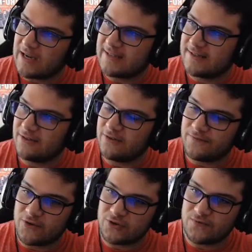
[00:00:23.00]
Godzilla,
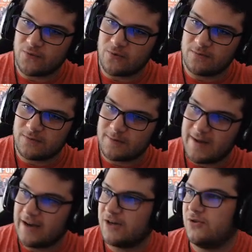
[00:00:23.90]
the first form,
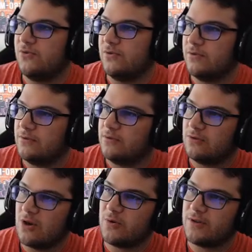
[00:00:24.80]
Kamada-kun,
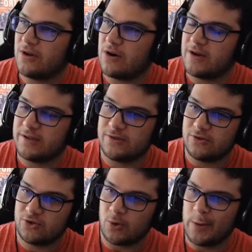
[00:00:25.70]
lowered the cost,
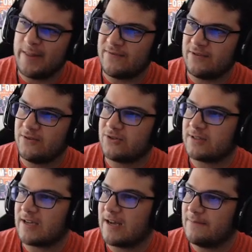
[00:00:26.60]
shortened the
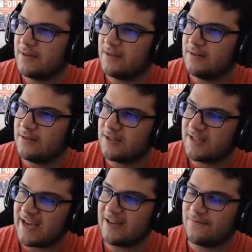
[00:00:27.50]
evolution time.
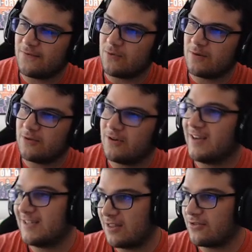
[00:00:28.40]
Second form, or I
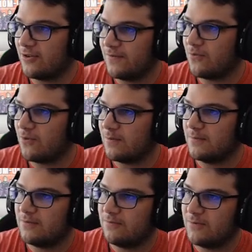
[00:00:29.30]
guess the third
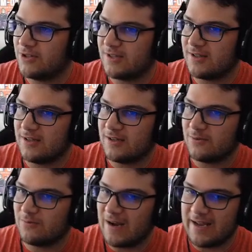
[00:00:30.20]
form, which is
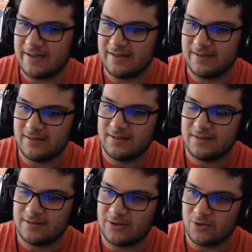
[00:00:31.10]
the red
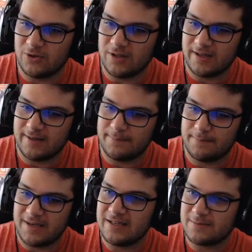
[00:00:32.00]
little
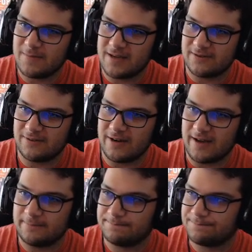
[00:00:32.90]
penis monster
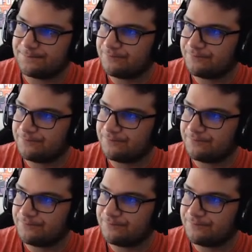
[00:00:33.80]
guy,